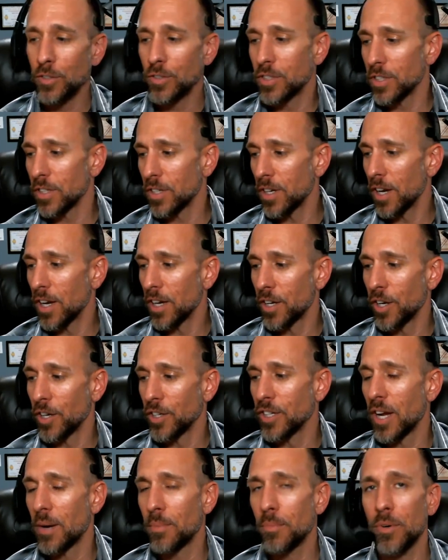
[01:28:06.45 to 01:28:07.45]
good
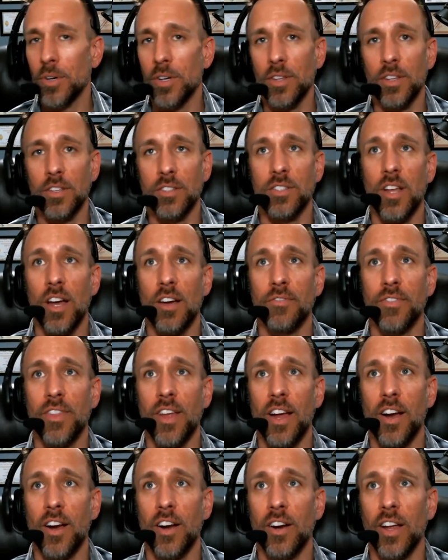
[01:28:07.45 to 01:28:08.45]
number of the stuff
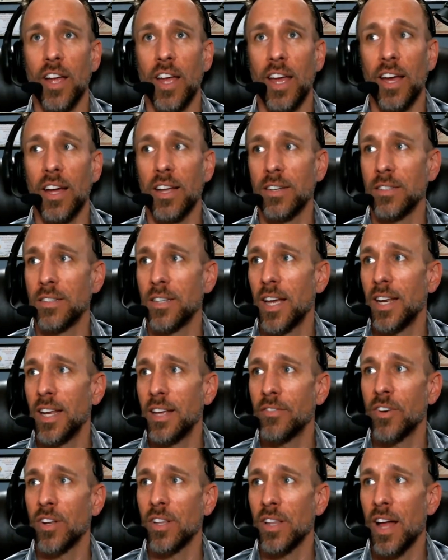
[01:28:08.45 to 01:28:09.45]
there, and
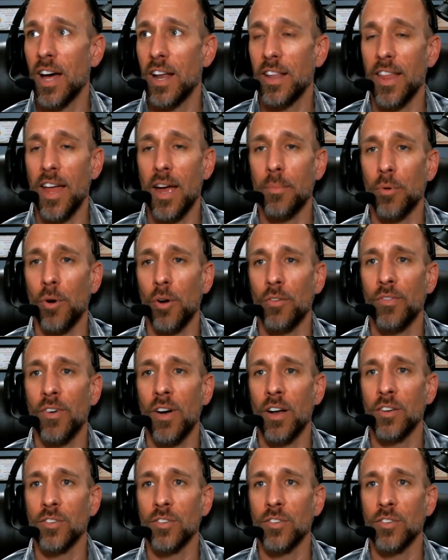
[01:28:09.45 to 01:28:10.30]
even a lot of that profile.